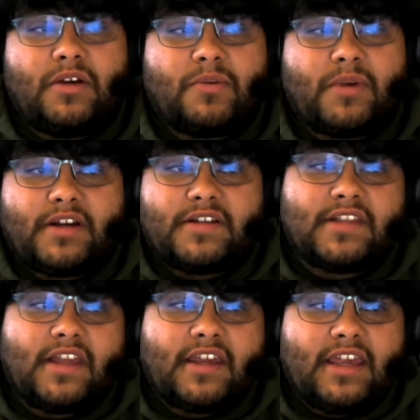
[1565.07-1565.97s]
Whereas
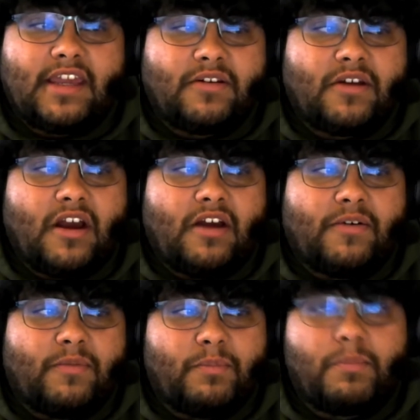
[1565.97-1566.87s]
like in
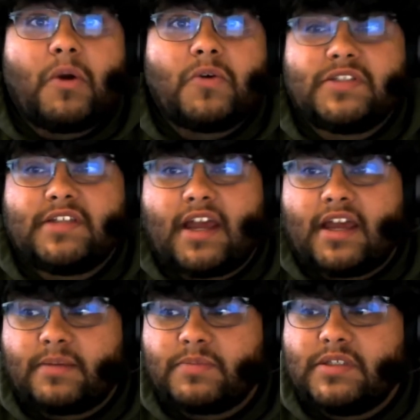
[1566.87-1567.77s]
most
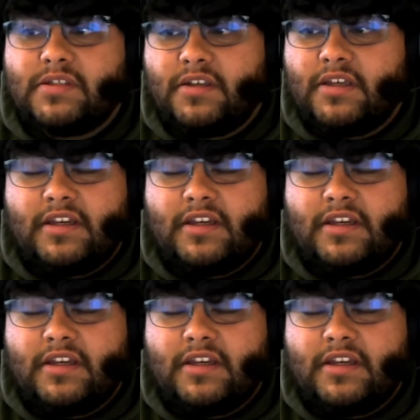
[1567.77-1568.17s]
times,